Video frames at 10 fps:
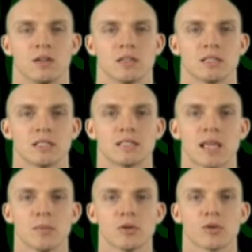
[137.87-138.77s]
Since
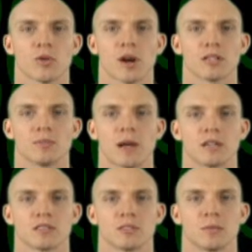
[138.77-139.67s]
stepping requires
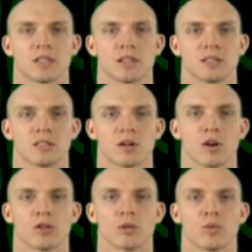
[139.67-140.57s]
balances because
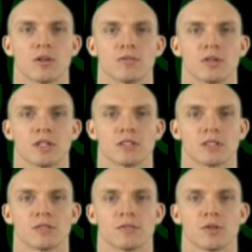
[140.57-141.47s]
only one foot is
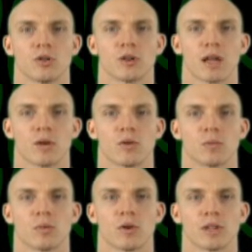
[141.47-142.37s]
on the floor at
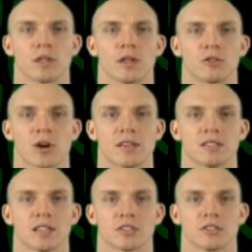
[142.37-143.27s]
one point, try
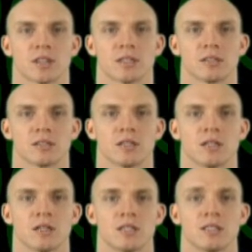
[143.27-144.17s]
this exercise.
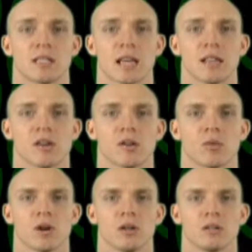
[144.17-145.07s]
Stand near a
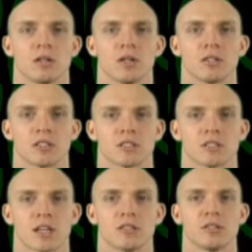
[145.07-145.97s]
wall, just
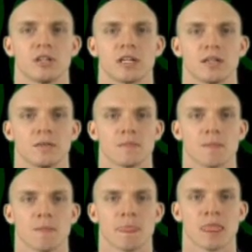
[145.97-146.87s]
in case you need it,
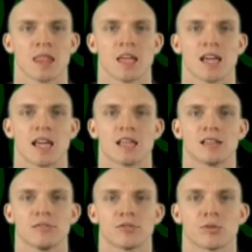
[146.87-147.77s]

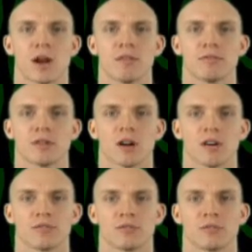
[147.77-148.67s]
and lift the right foot
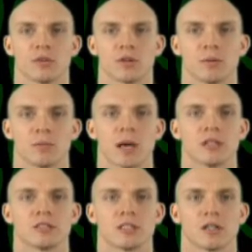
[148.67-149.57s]
off the floor,
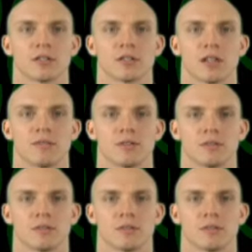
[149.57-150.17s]
balancing on your left.